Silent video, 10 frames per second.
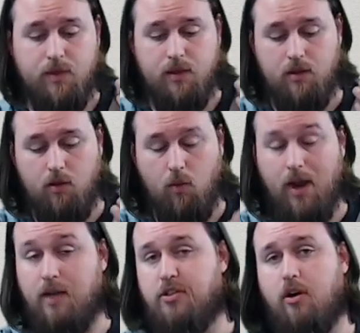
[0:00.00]
the
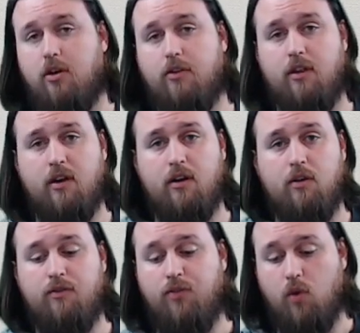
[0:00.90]
Rams start on their
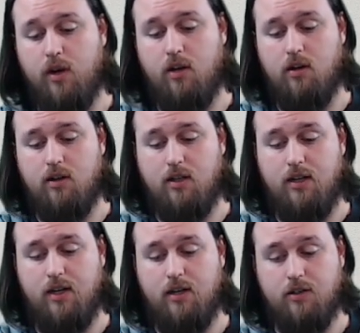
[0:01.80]
own 40-yard
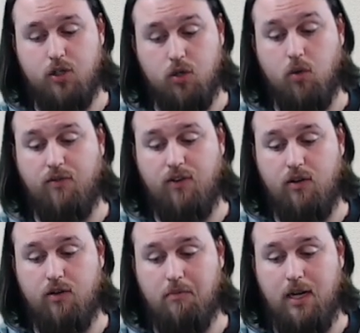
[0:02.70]
line, short
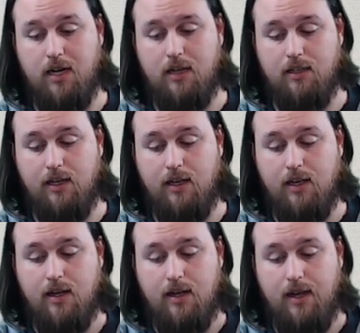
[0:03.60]
field immediately.
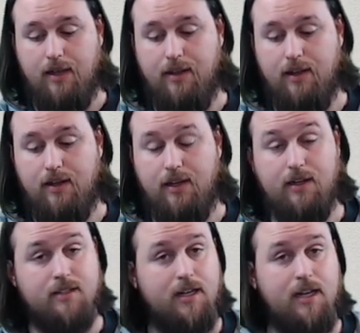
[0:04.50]
And then he
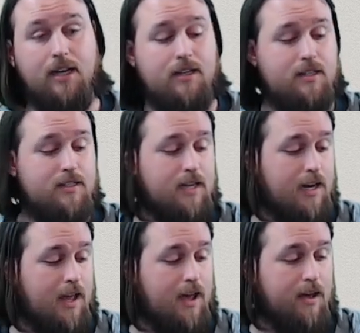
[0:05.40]
does it again in the second
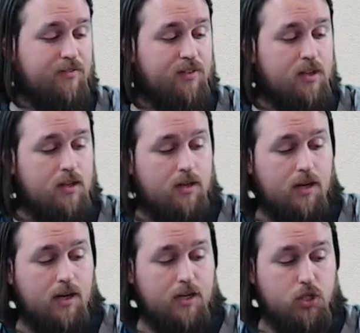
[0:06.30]
half.
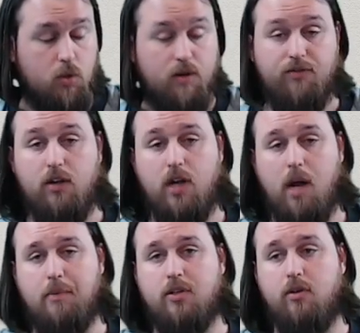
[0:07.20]
Short field
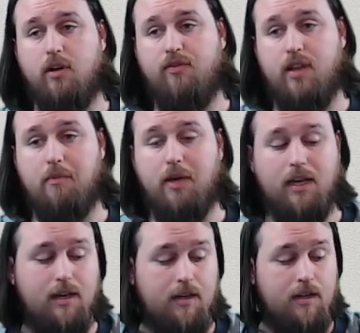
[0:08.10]
opportunity for them
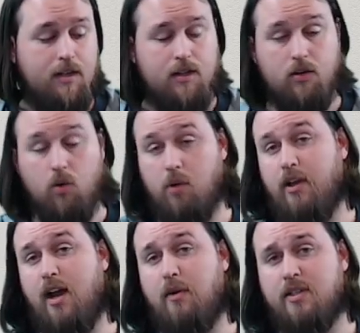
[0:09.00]
again. Normally,
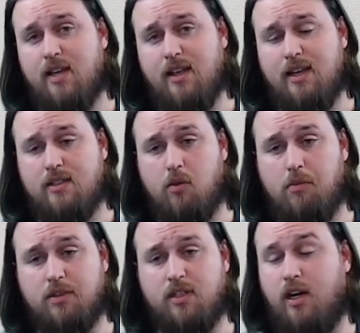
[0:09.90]
I would say that's
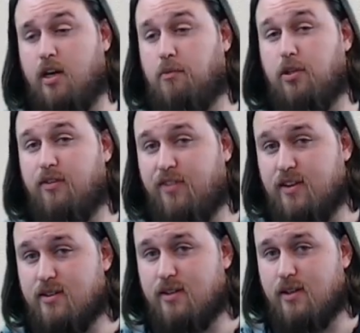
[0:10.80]
almost a cuttable
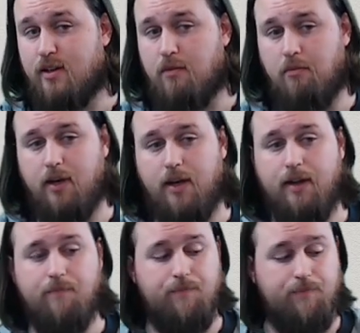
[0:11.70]
offense, but